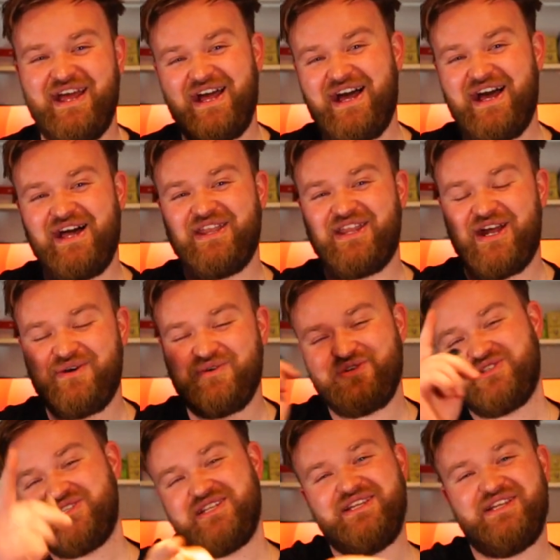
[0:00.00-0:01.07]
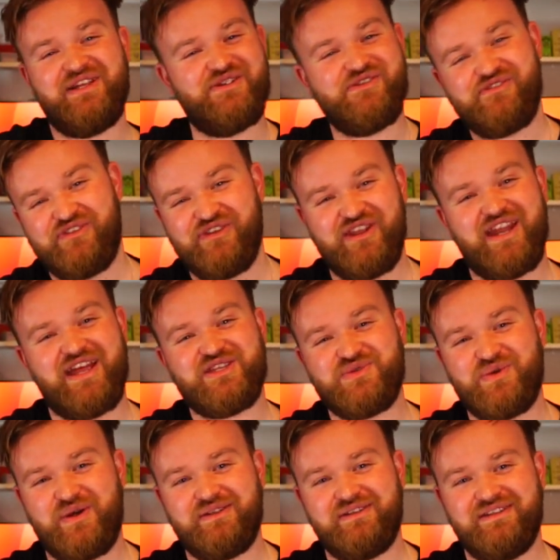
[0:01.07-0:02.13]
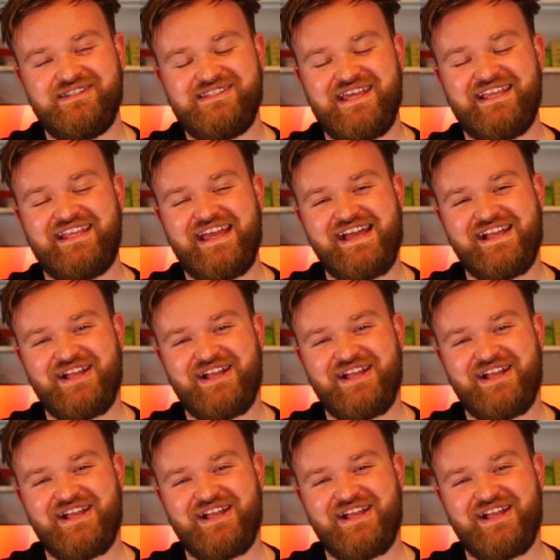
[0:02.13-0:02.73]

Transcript: and I will see you for the next one. Take care,